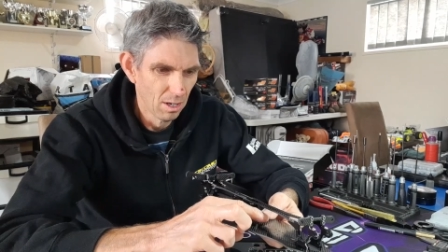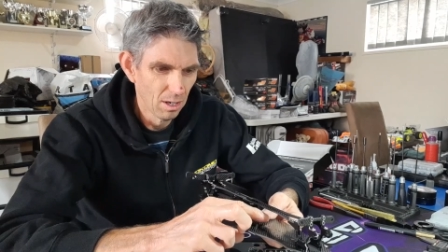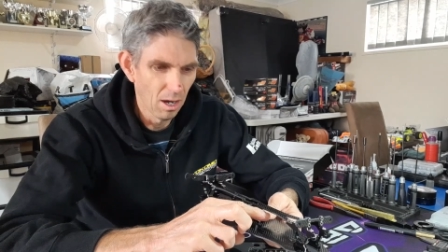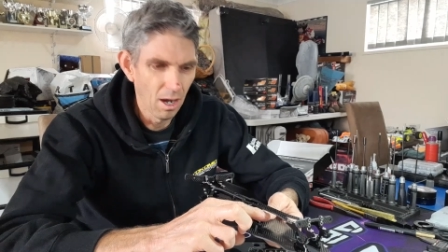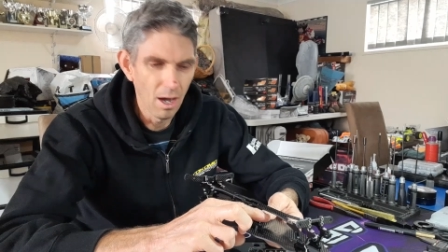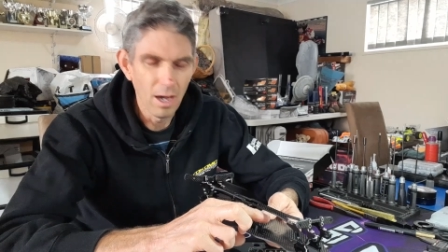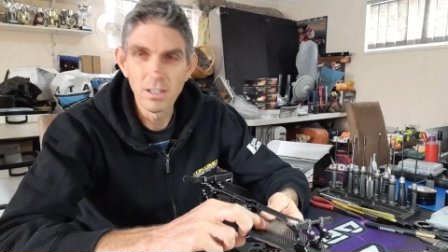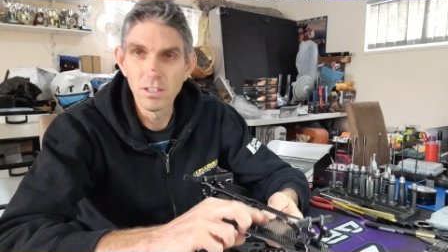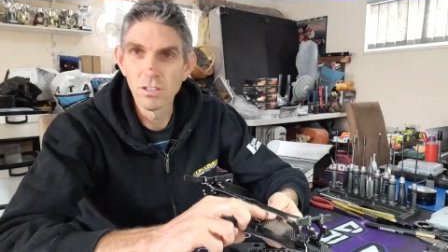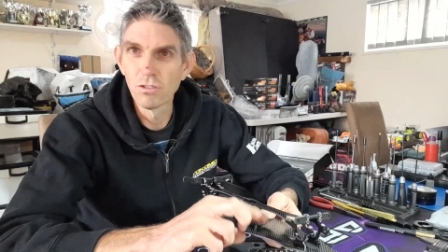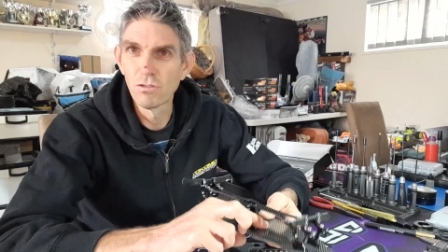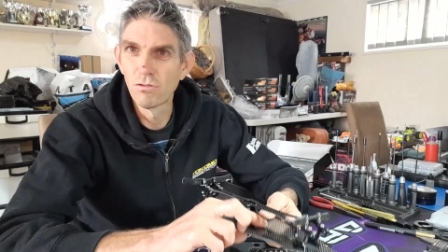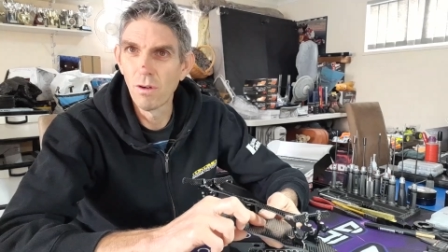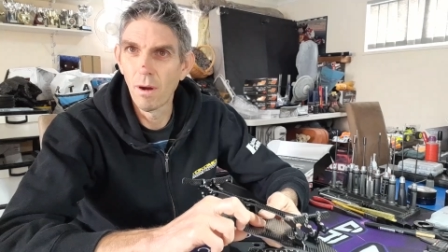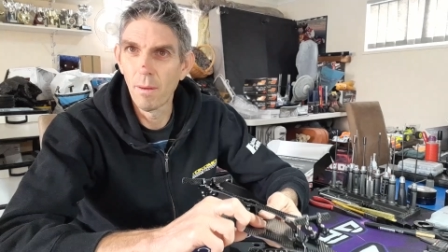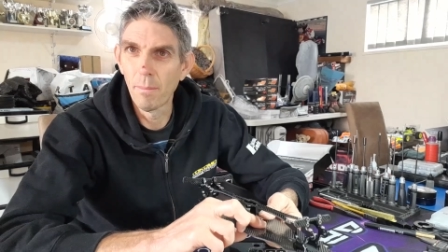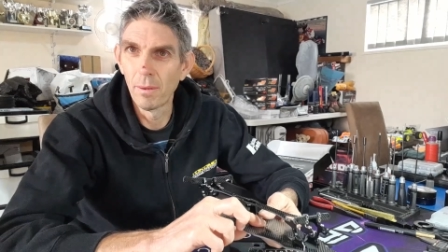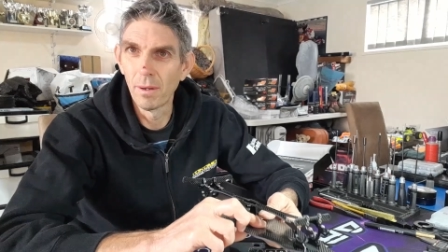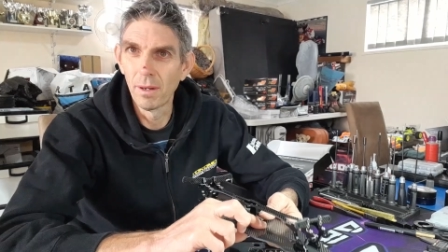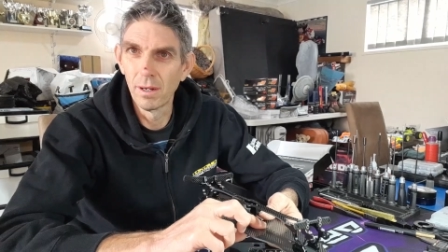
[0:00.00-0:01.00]
I just
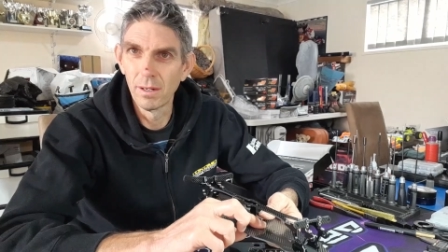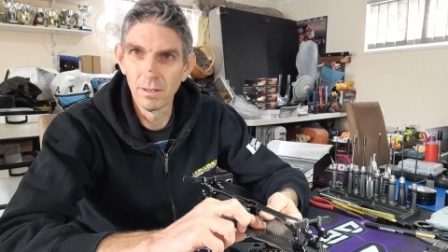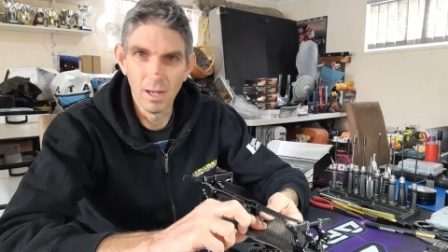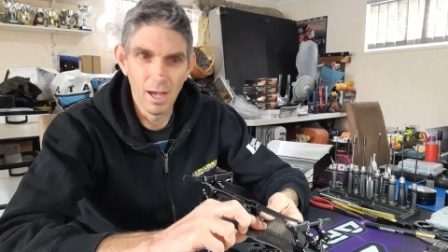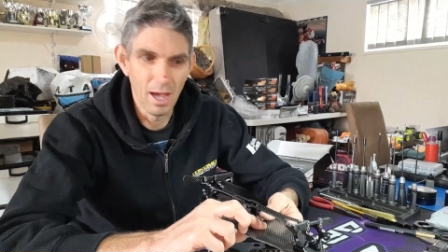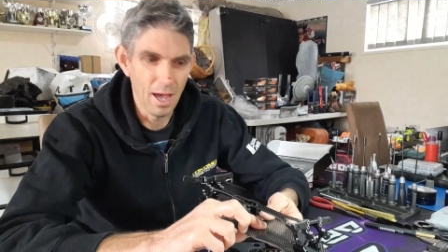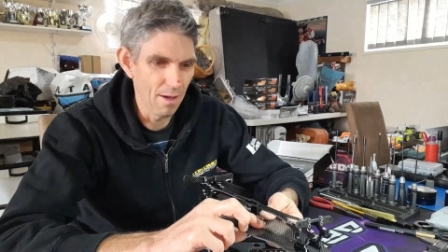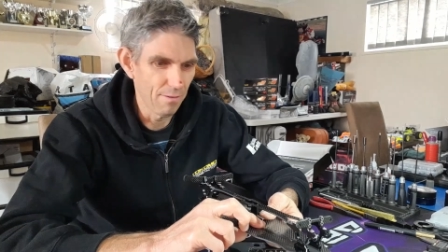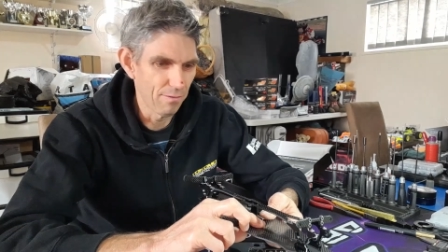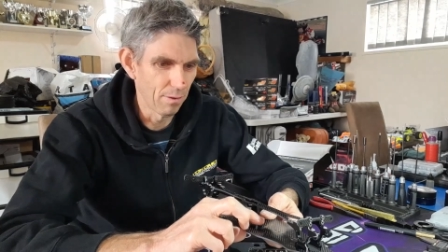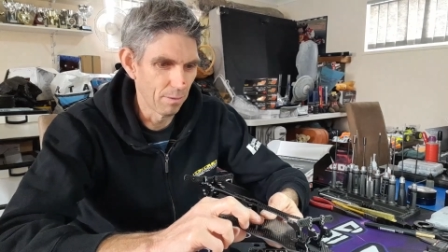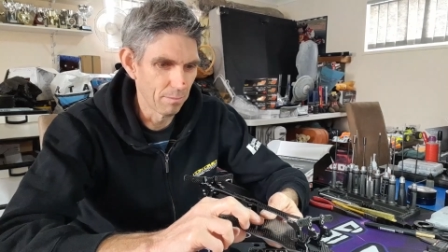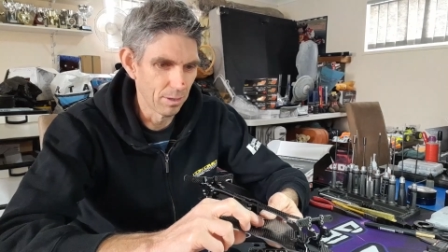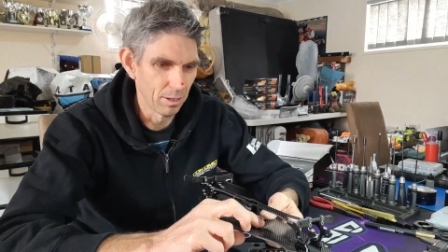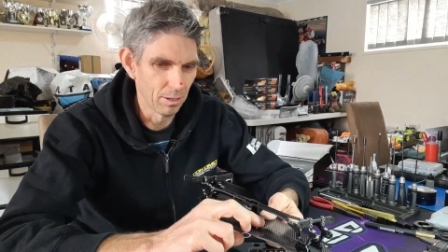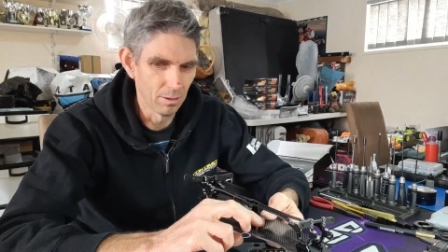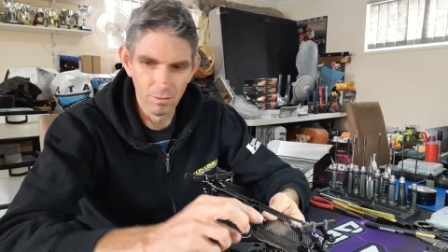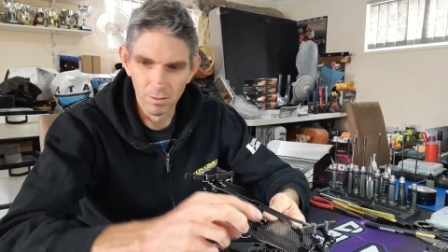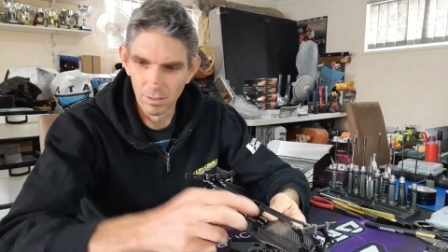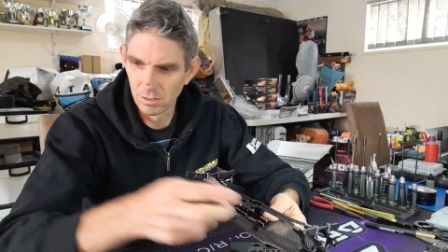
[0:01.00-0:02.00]
drop it half a mil.